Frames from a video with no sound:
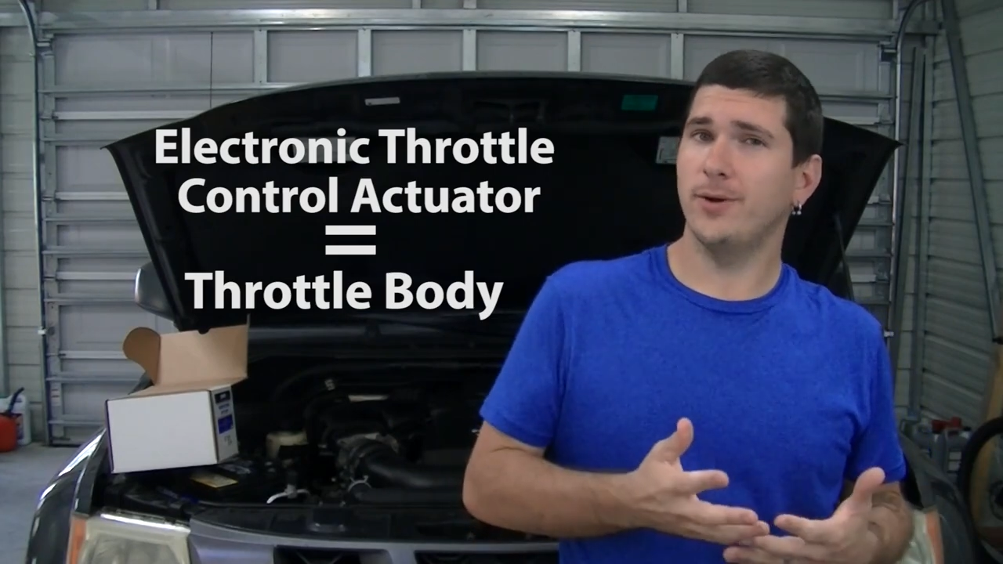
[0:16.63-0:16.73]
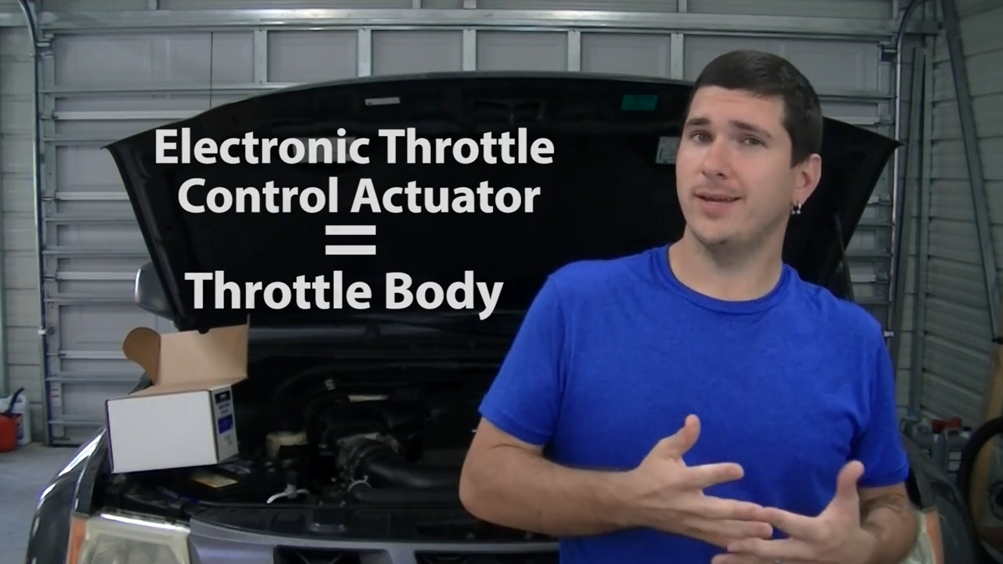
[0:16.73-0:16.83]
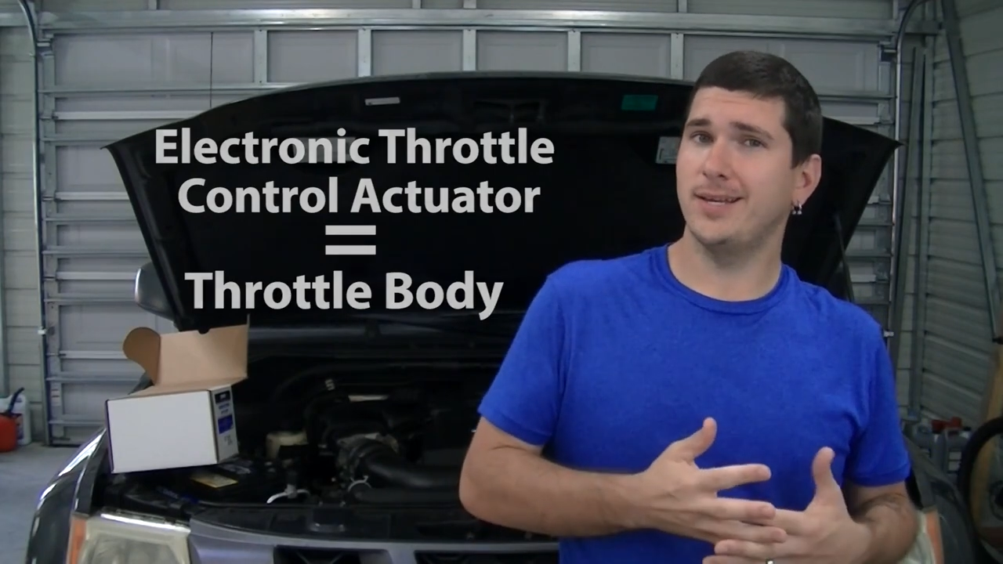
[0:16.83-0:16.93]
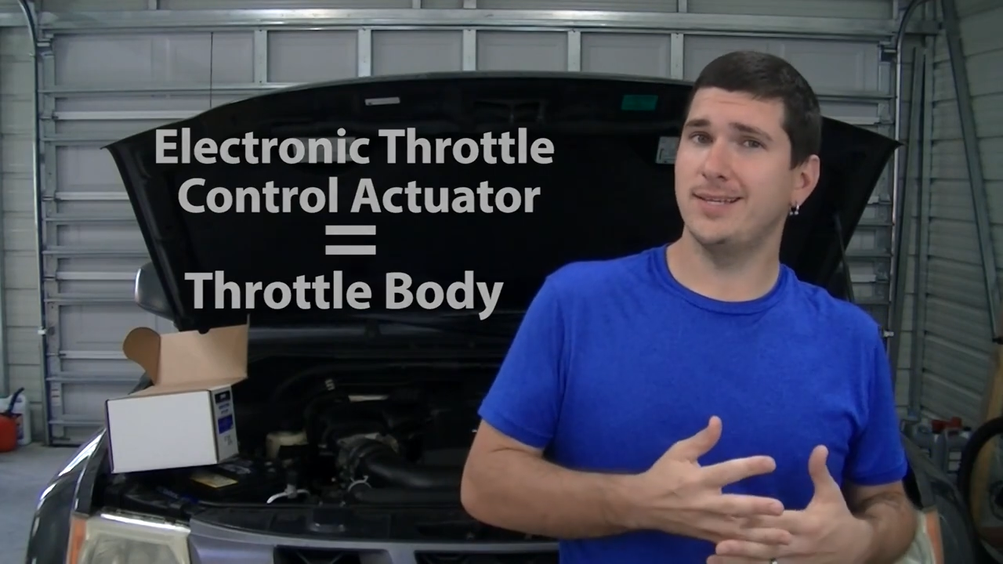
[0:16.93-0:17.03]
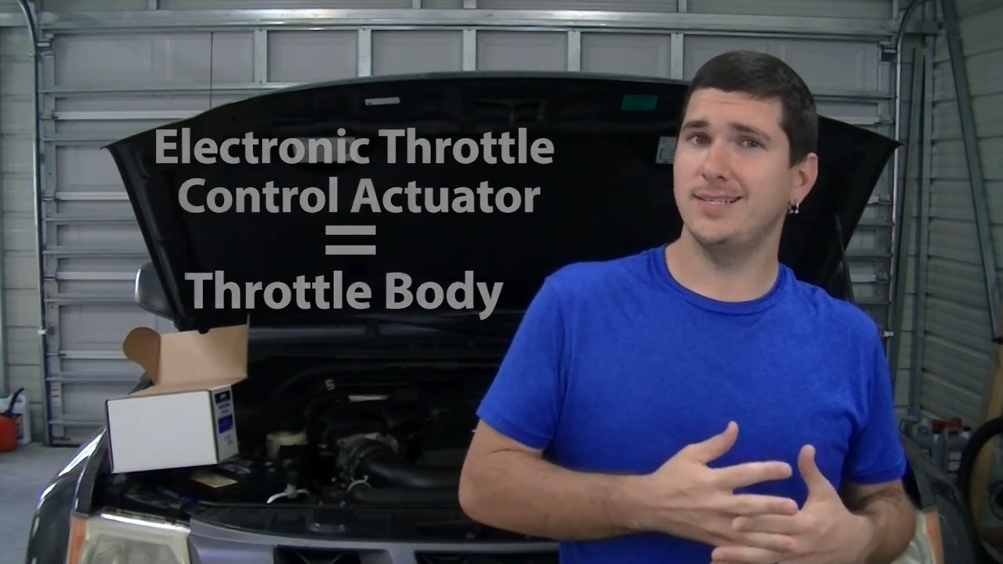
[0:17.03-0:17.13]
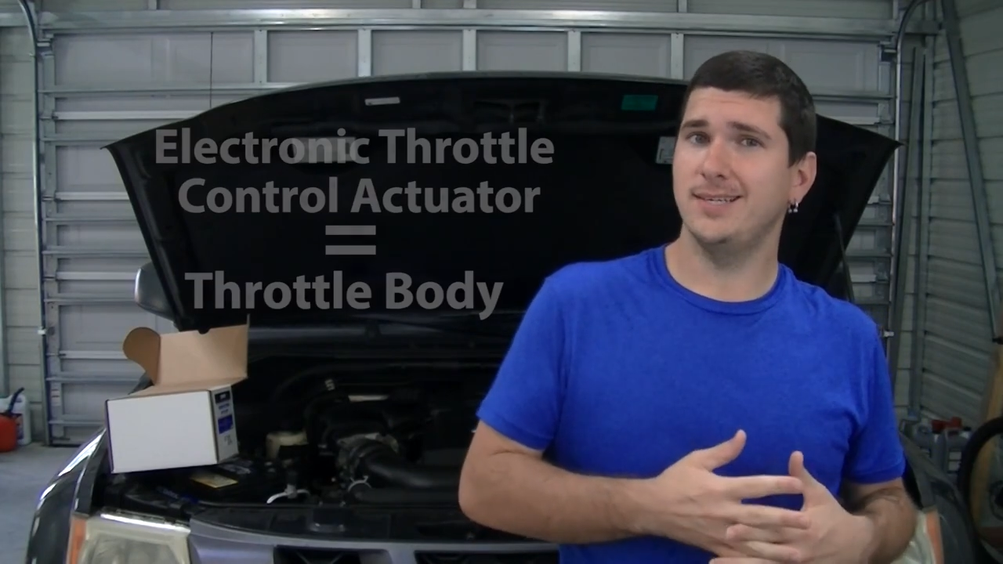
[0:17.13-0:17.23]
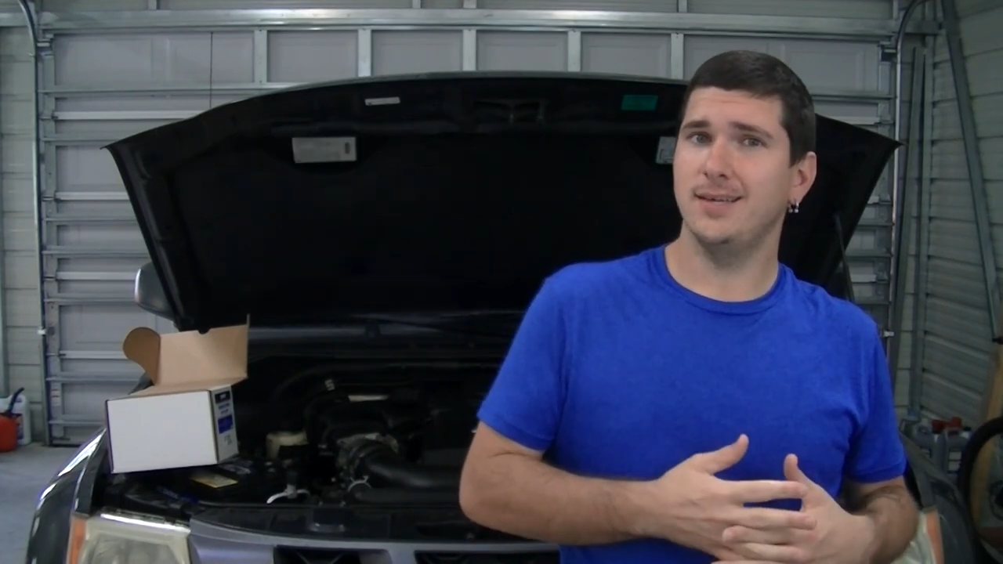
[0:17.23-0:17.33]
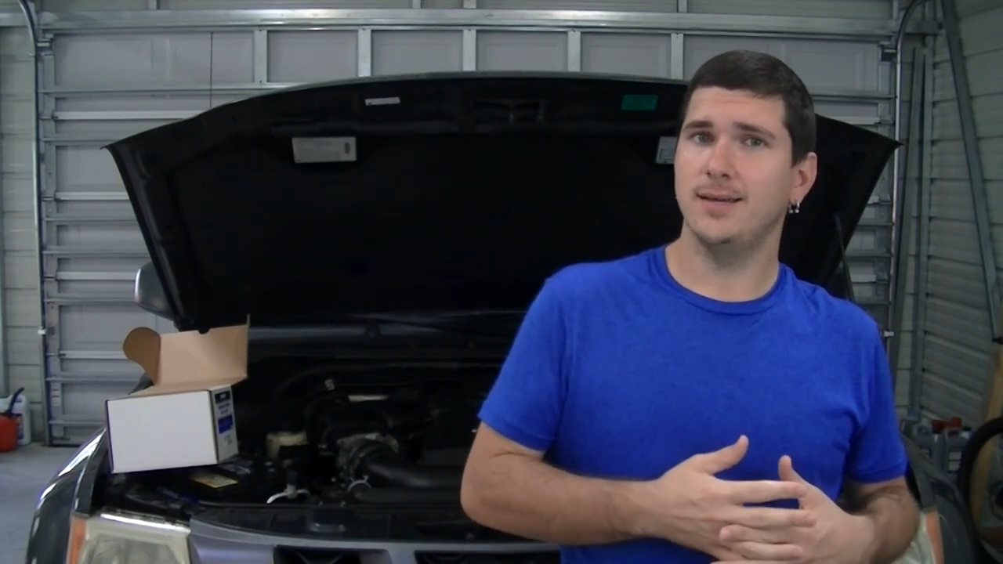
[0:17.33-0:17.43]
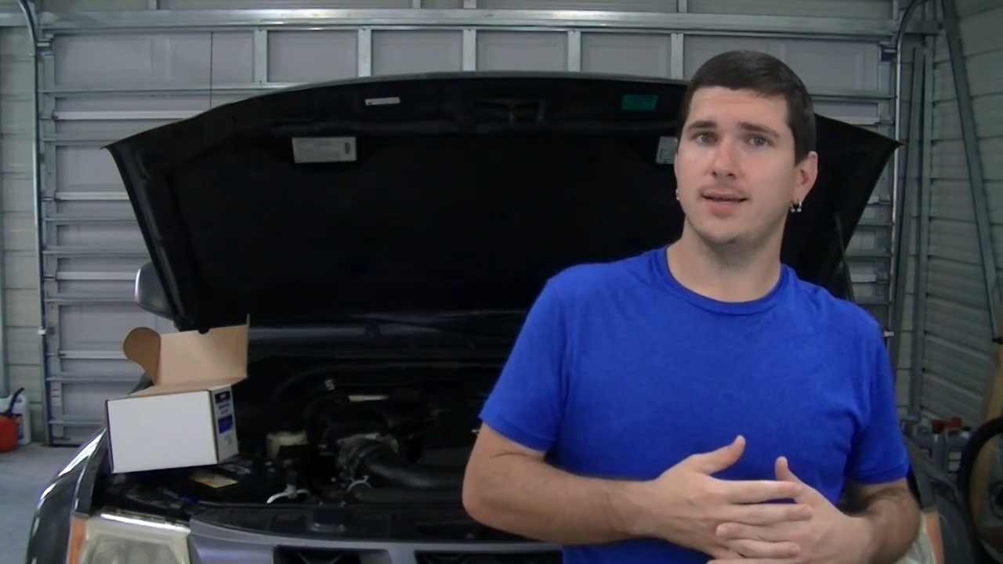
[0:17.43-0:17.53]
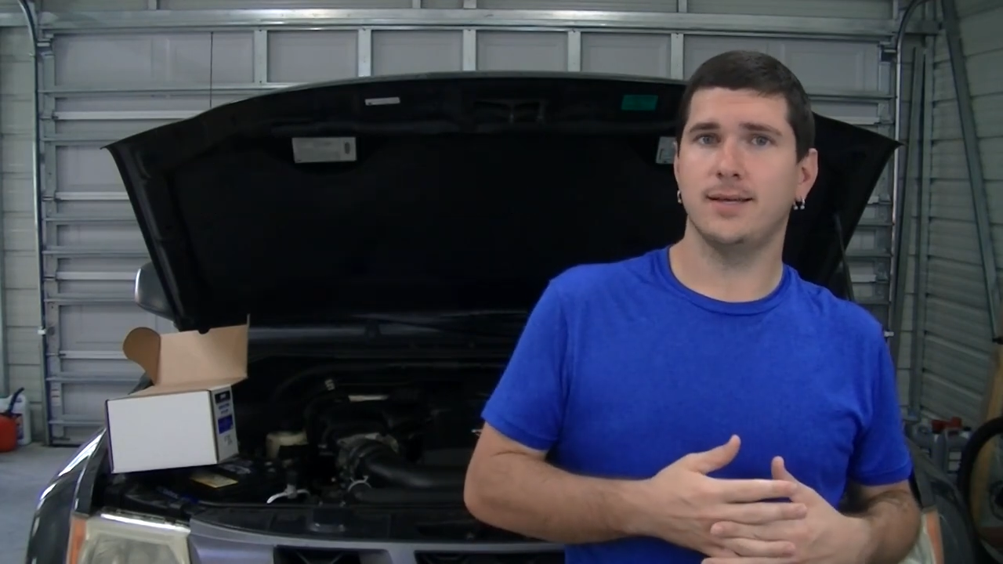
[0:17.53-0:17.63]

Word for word: quick and easy.